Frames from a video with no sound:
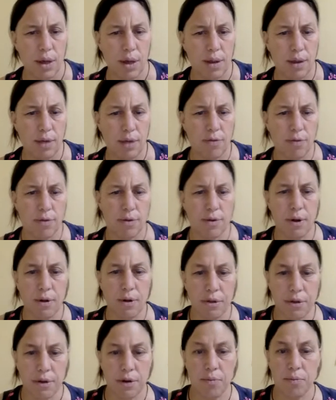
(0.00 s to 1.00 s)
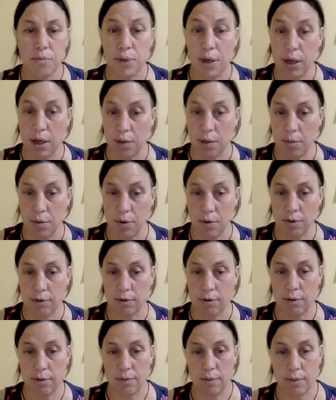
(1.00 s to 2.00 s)
that results in
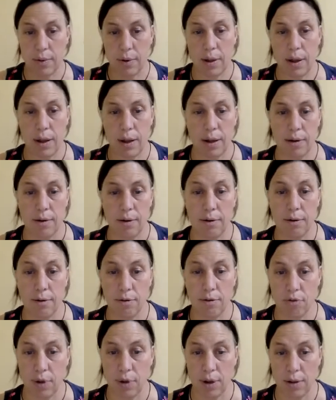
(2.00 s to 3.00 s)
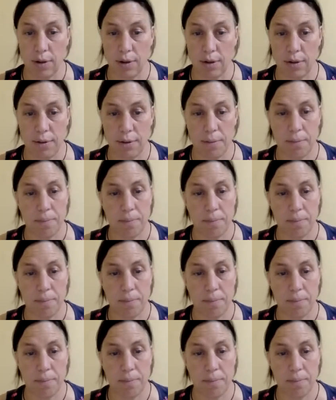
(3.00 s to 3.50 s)
impairment and distress.